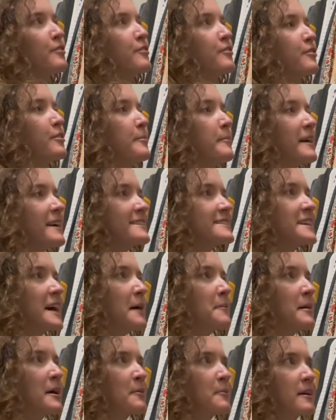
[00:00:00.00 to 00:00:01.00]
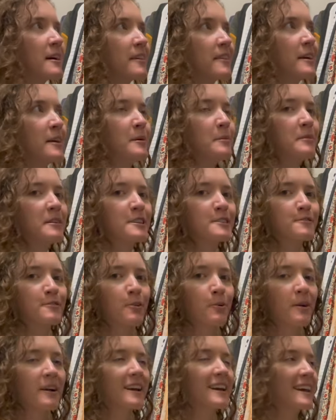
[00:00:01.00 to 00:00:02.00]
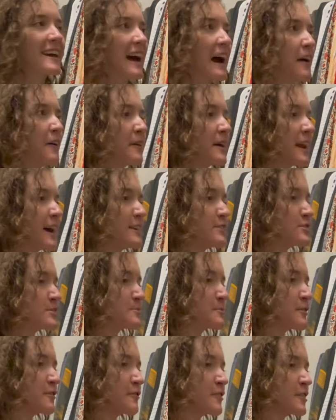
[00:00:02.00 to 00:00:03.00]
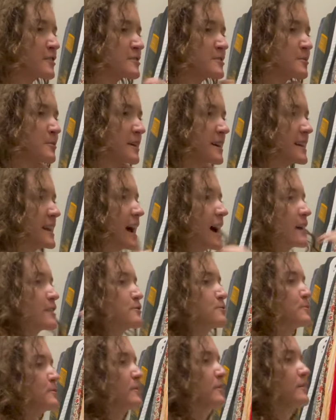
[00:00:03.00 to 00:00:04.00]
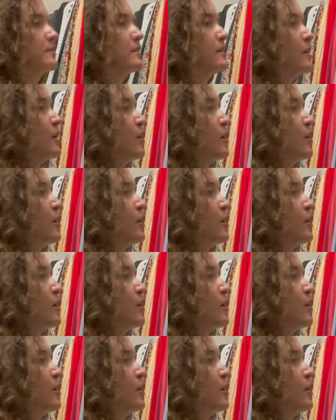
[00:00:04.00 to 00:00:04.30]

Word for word: the main time I wear them is for working out and I just prefer to wear an actual